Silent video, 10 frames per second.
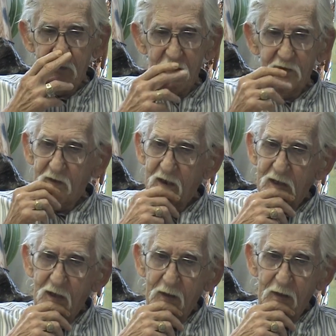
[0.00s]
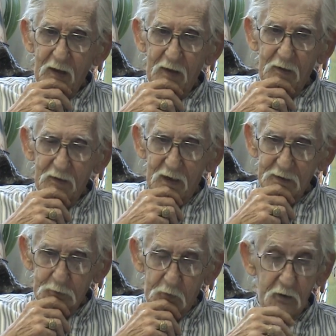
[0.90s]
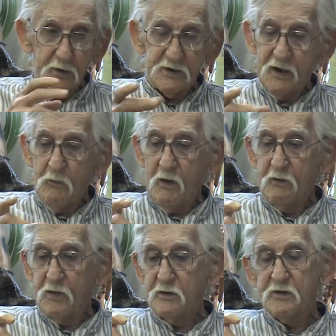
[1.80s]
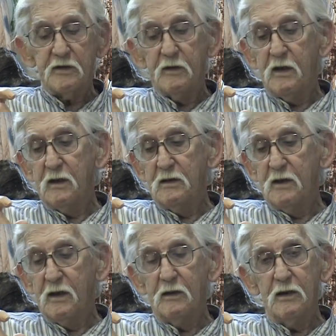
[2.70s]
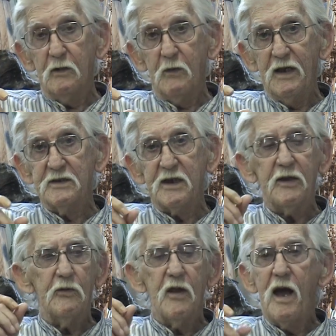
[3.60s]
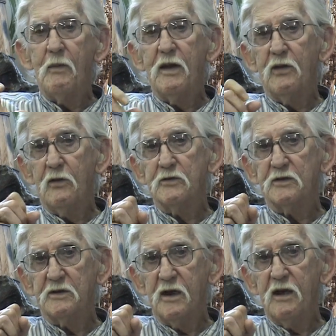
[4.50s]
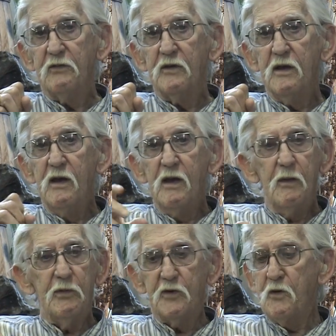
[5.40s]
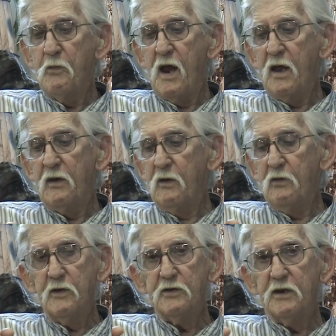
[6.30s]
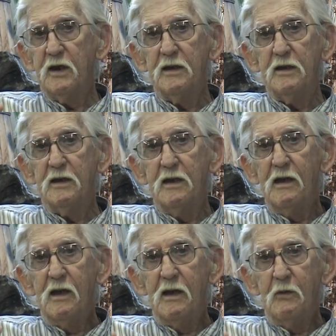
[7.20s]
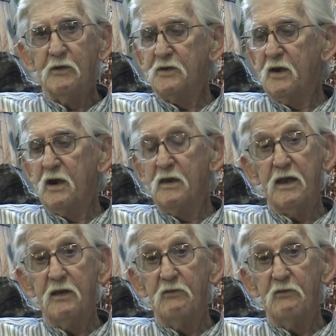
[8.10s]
them and I thought, that's pretty good. Same way with those little wings. I don't know how many of those is left. But they're brand new. They're still in the, we're still in the